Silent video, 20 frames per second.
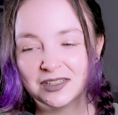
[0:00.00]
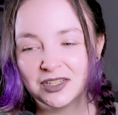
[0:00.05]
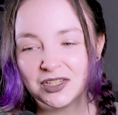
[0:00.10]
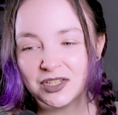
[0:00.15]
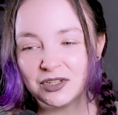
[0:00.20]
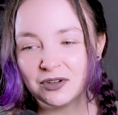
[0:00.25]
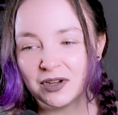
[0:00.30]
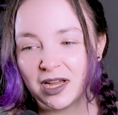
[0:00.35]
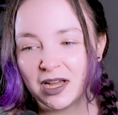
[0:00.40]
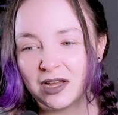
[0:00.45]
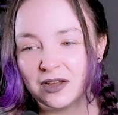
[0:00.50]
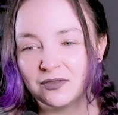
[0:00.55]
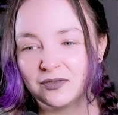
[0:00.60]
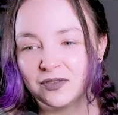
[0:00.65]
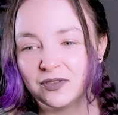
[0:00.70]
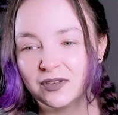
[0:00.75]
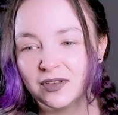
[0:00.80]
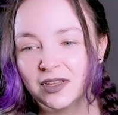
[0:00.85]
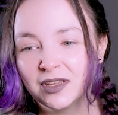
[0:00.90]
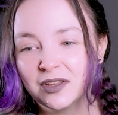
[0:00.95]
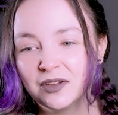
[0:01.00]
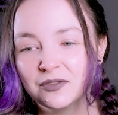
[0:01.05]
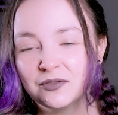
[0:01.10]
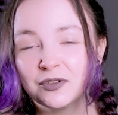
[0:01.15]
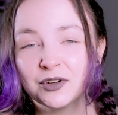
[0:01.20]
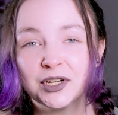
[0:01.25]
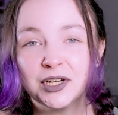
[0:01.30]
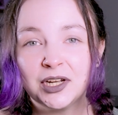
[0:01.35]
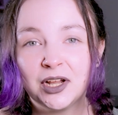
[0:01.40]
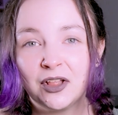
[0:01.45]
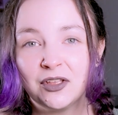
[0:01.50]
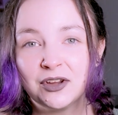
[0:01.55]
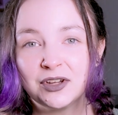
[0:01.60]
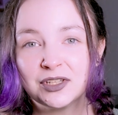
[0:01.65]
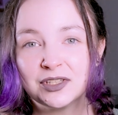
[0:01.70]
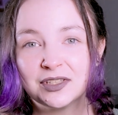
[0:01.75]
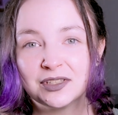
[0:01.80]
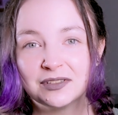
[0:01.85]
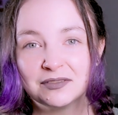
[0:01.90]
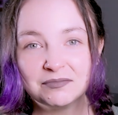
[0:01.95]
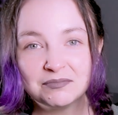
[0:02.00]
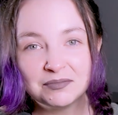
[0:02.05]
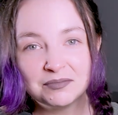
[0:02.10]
You'll have $40